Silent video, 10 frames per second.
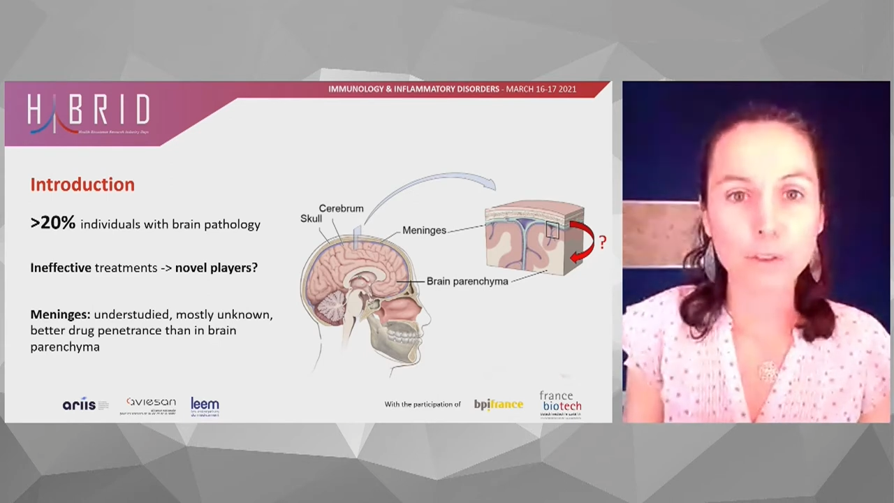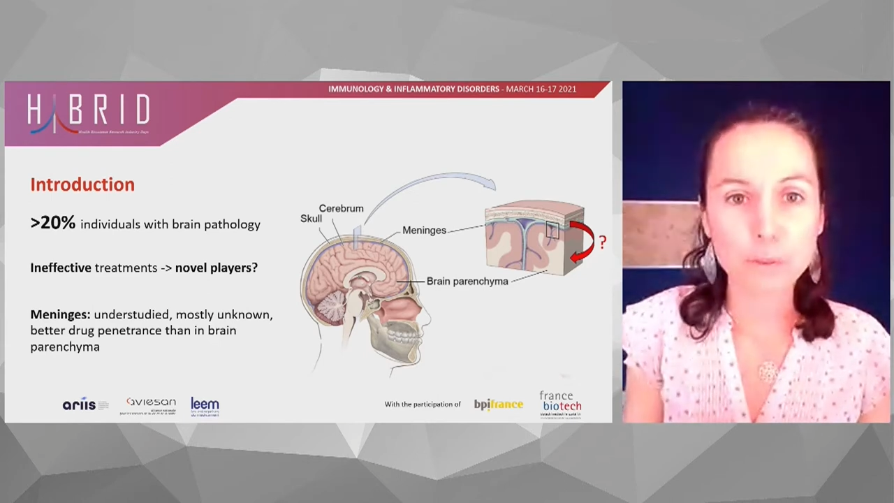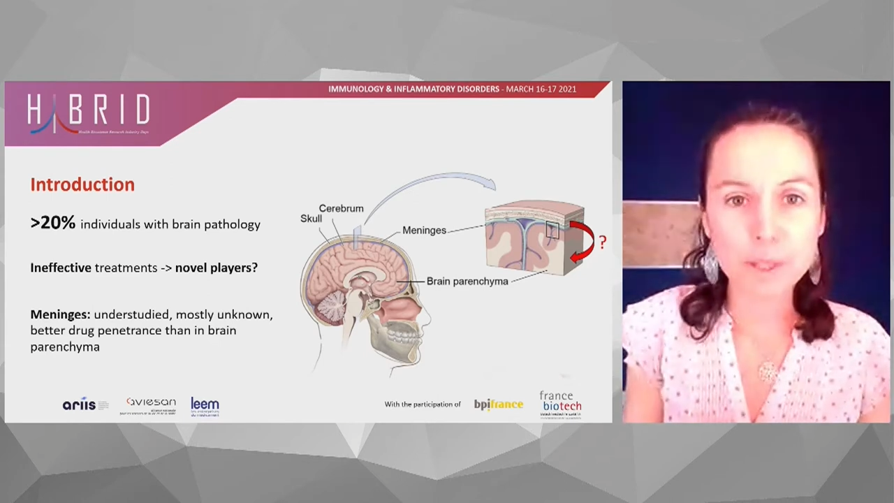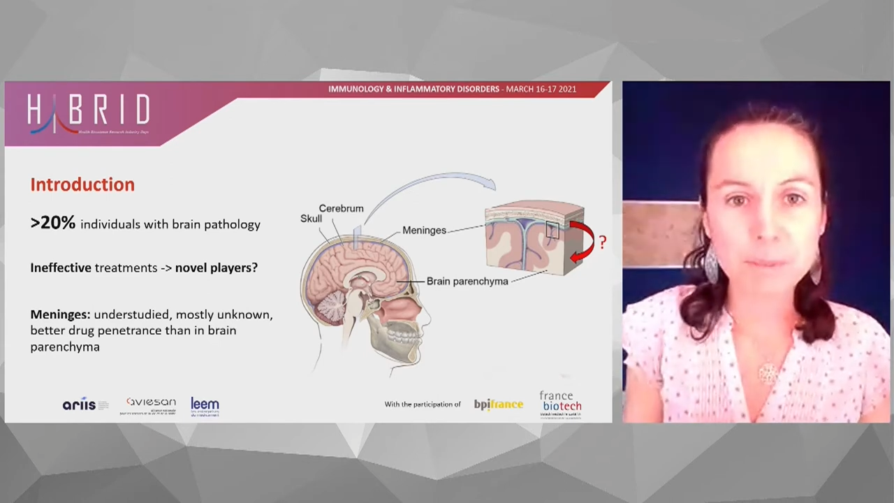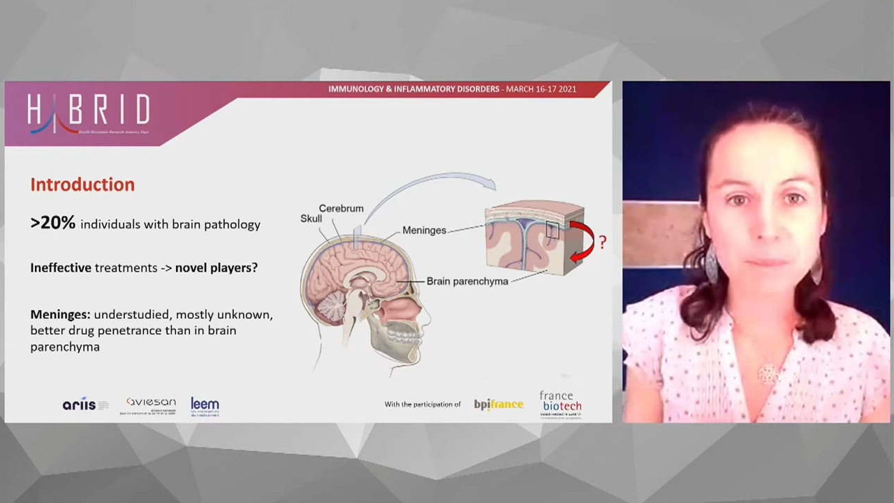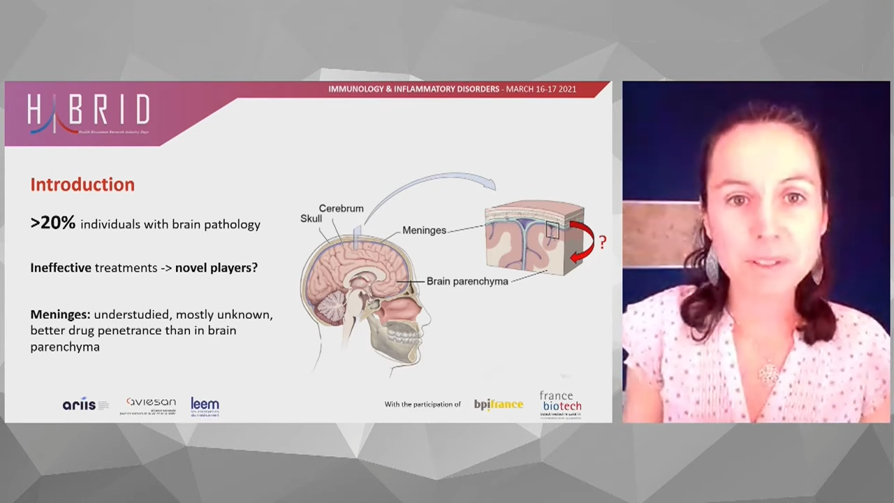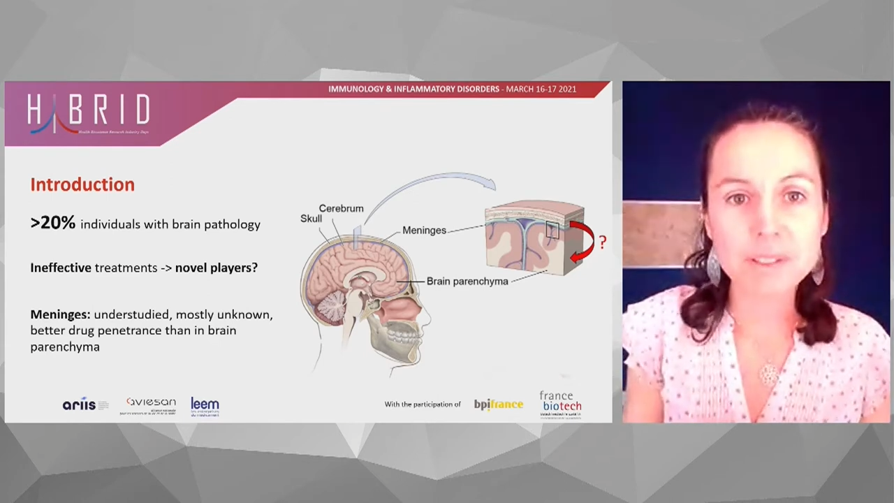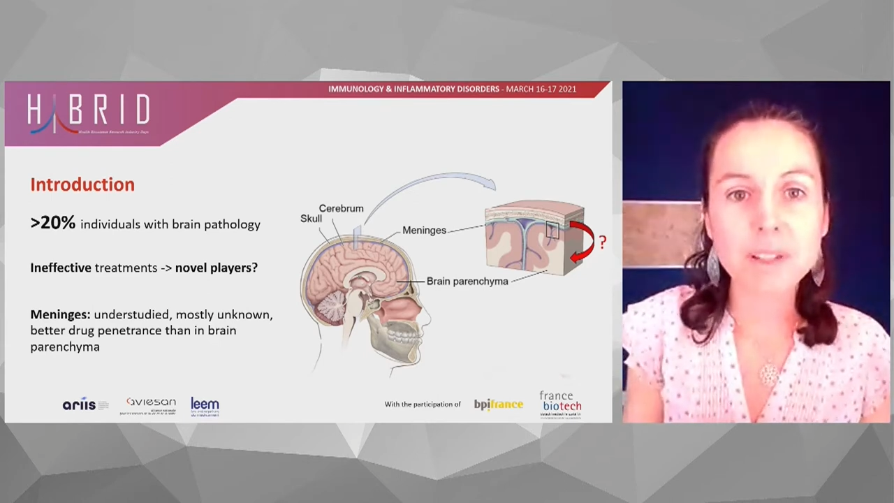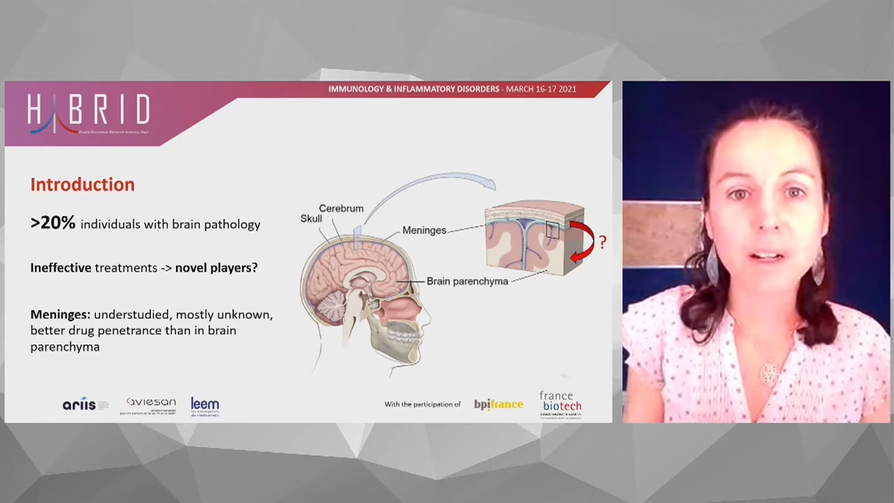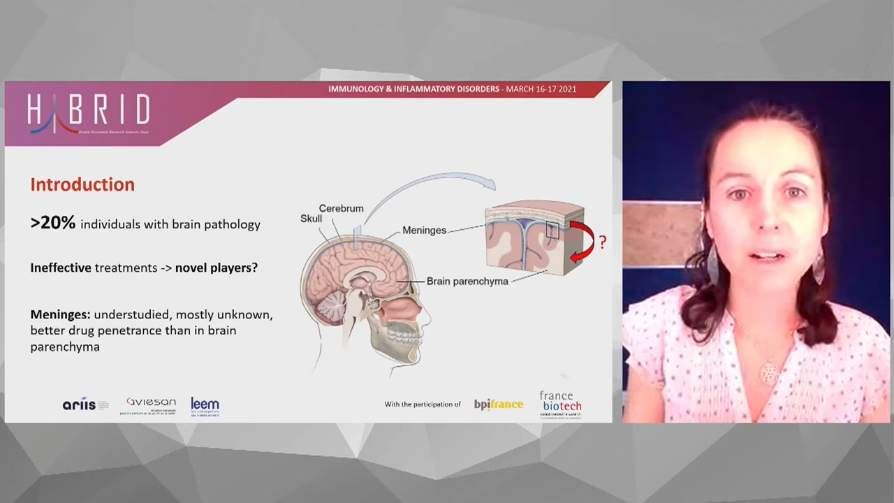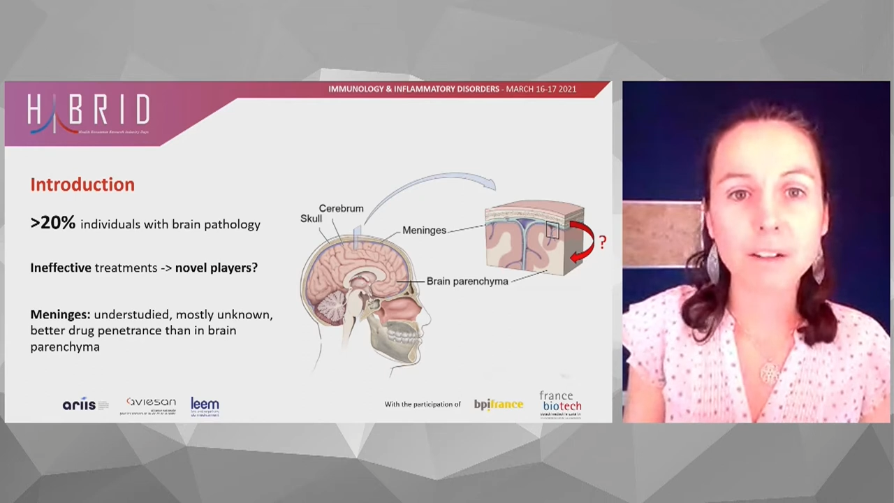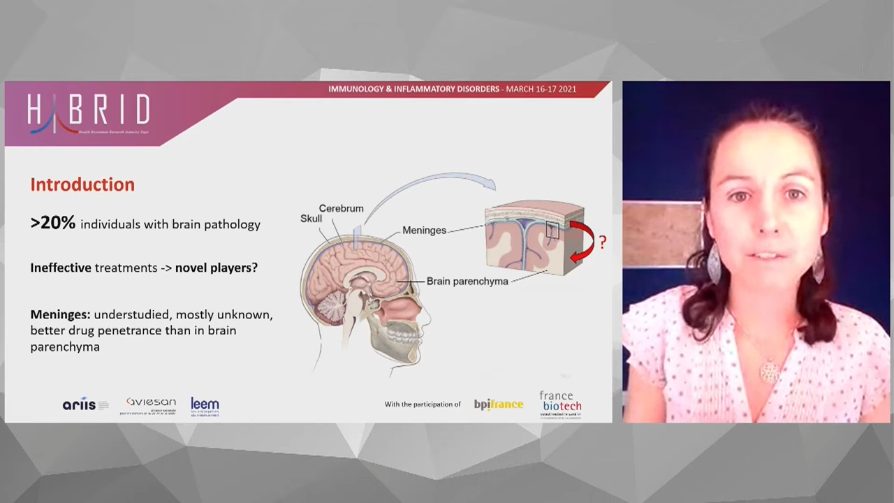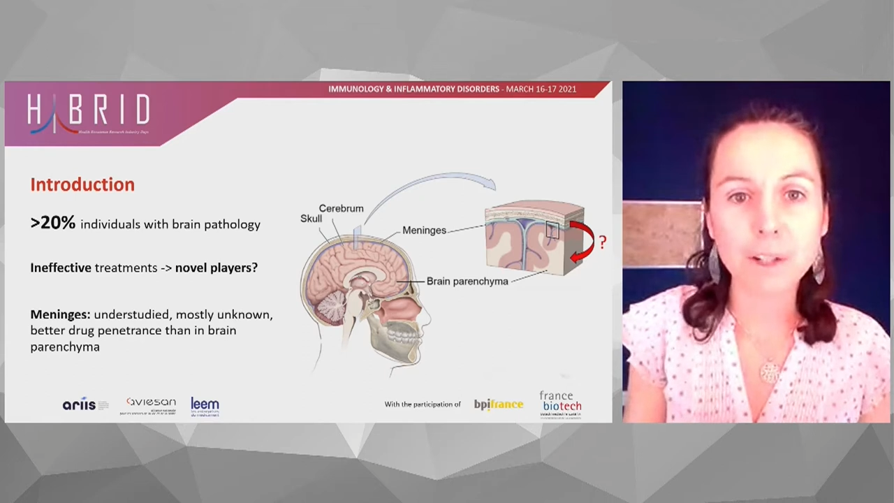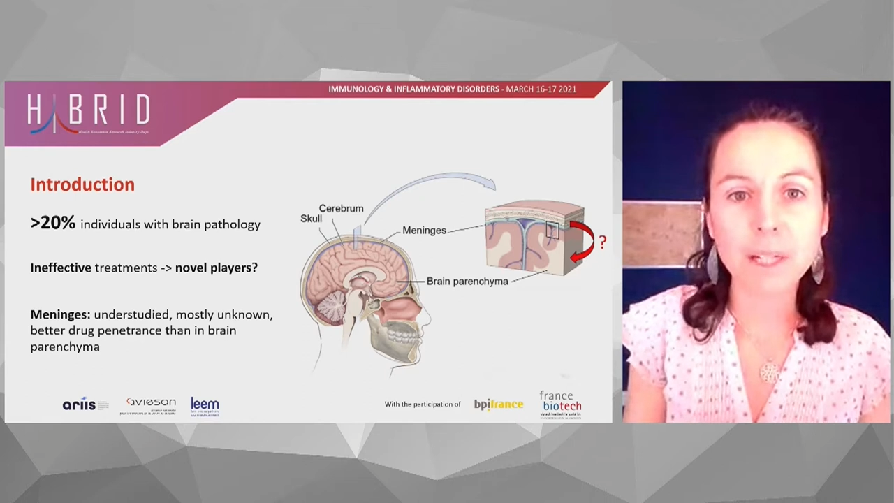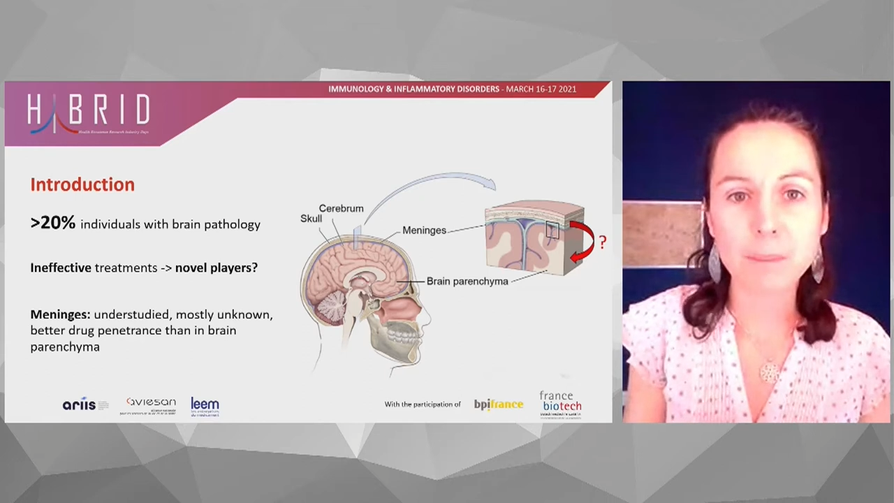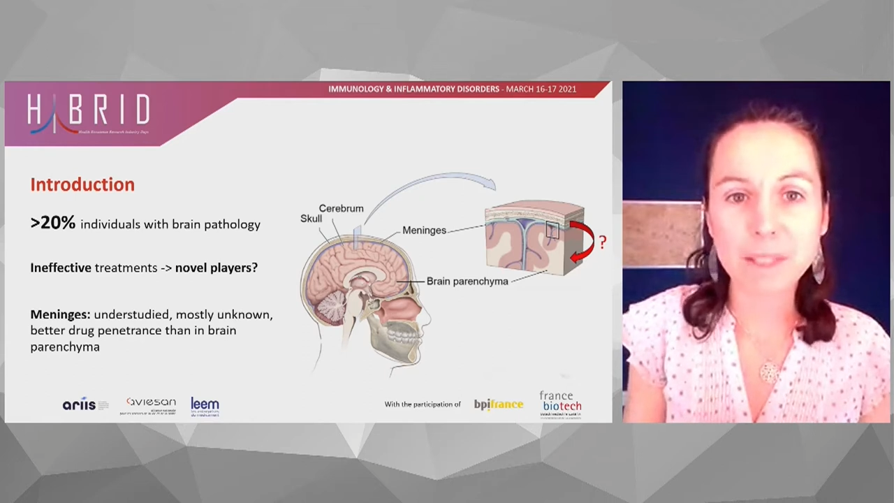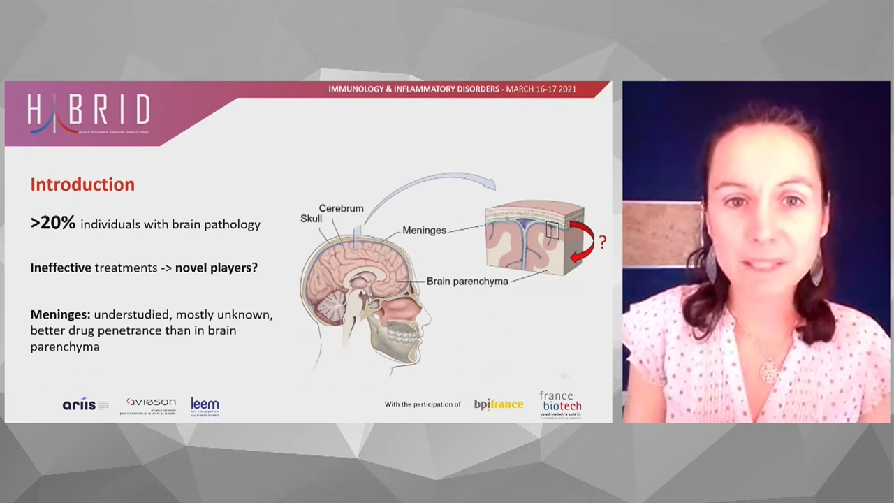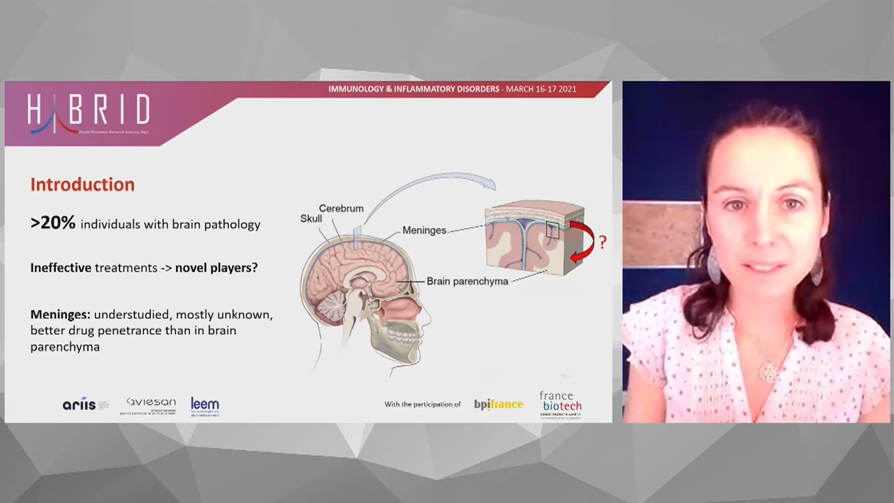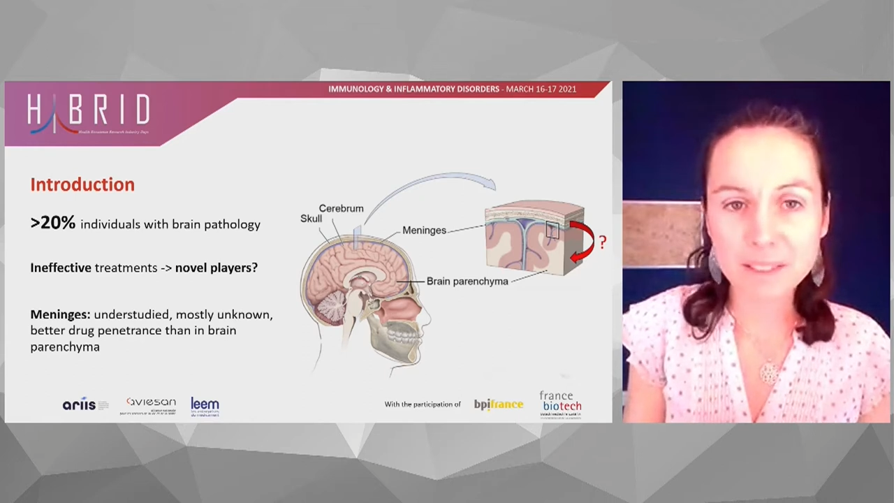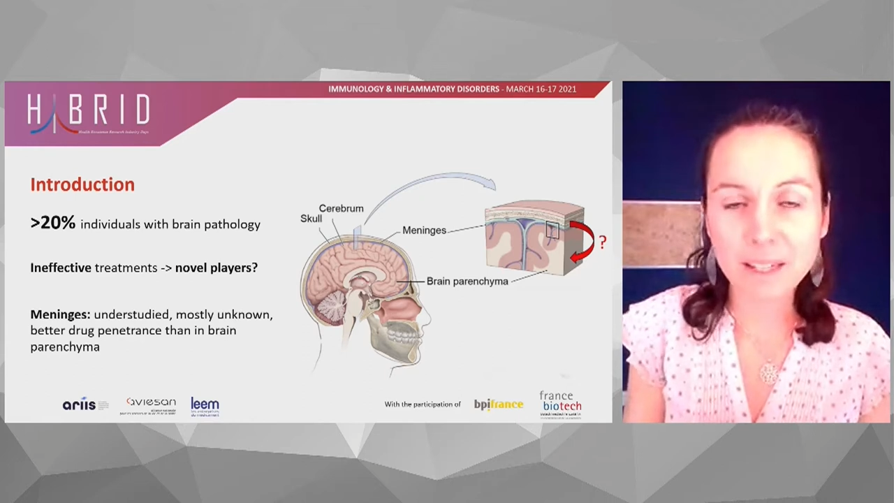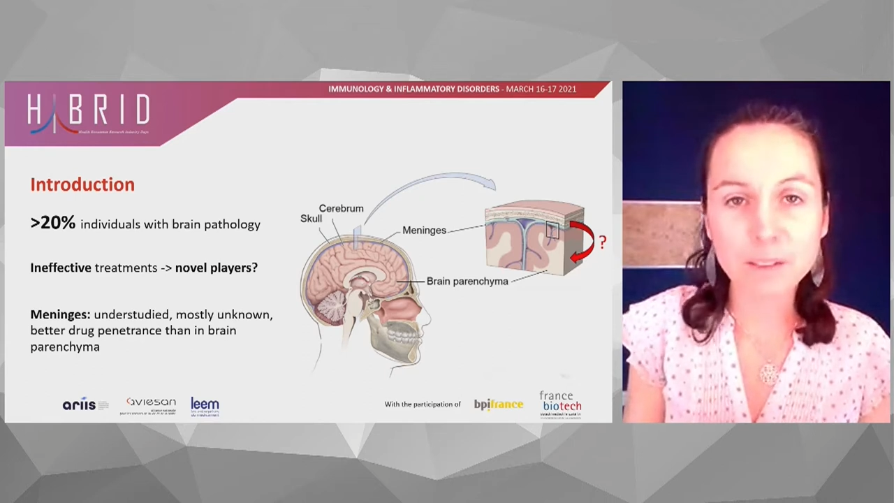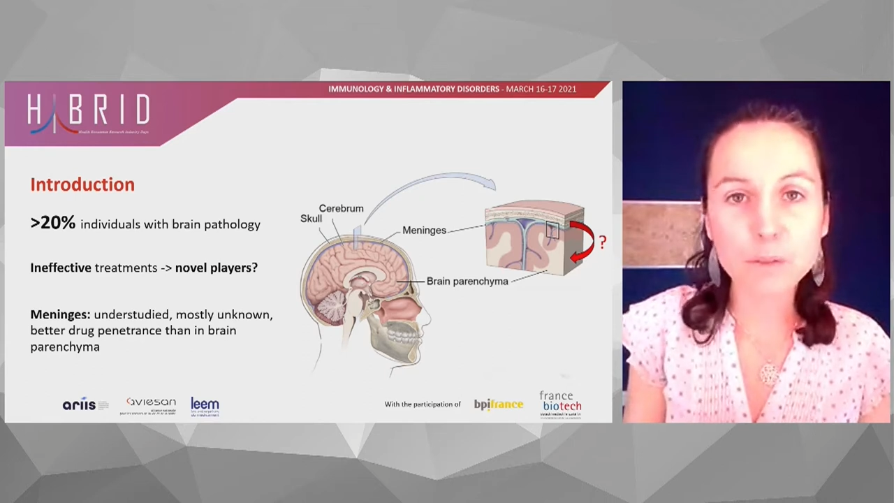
the treatments are very limited